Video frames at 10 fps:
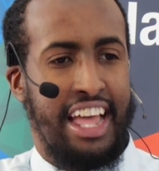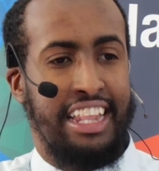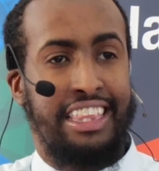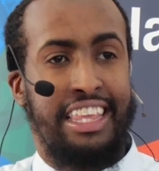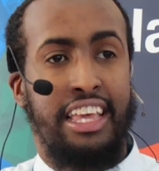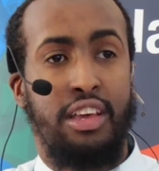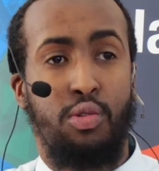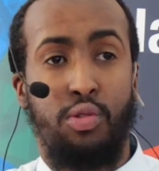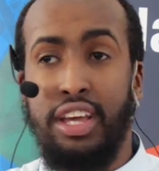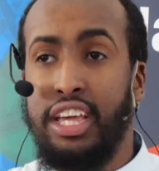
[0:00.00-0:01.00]

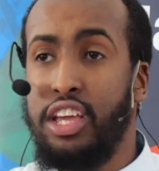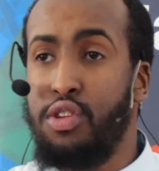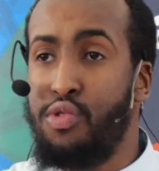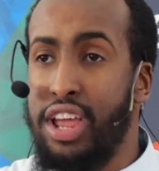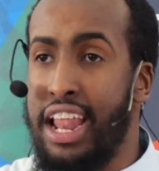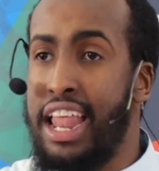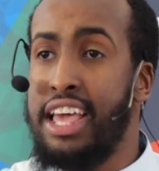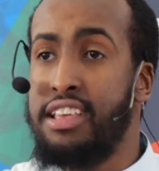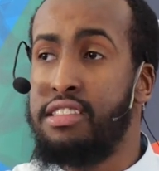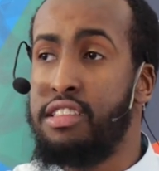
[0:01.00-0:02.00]
Until he
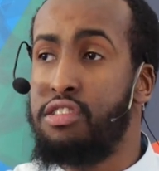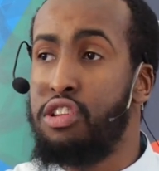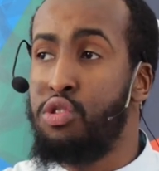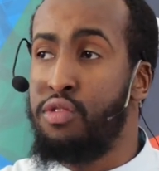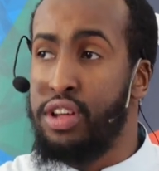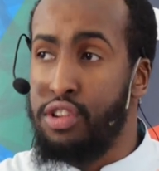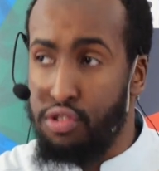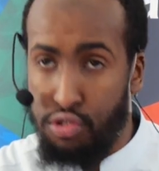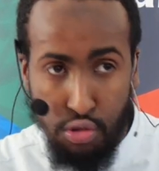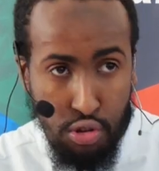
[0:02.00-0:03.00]
realizes that you've
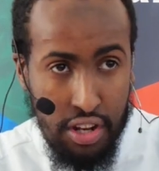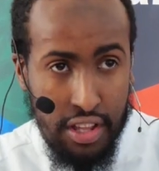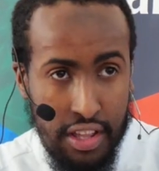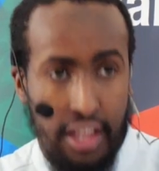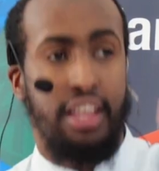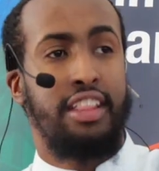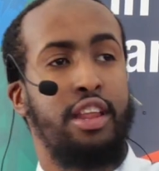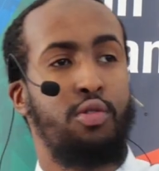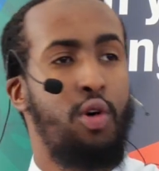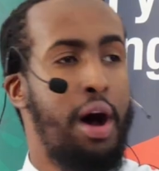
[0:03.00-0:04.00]
understood,
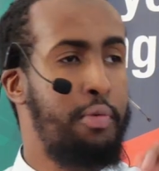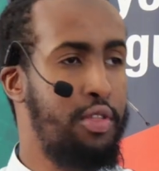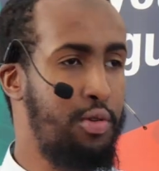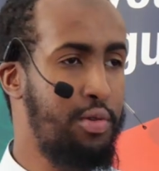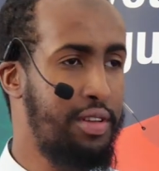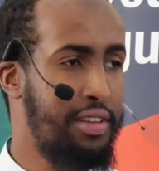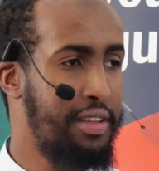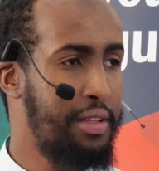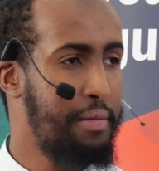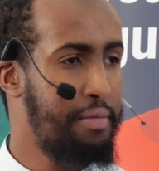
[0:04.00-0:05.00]
then he'll go up with you.
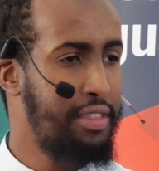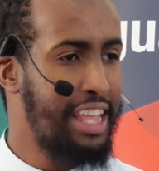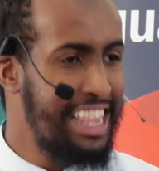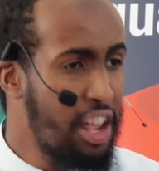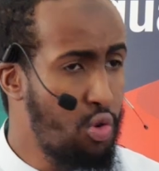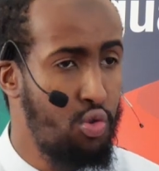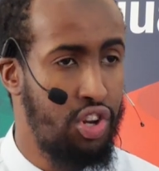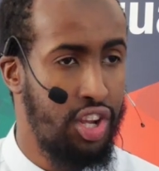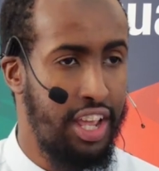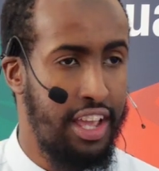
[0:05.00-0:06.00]

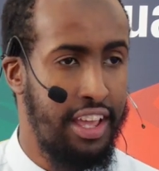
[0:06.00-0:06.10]
Tadarruj.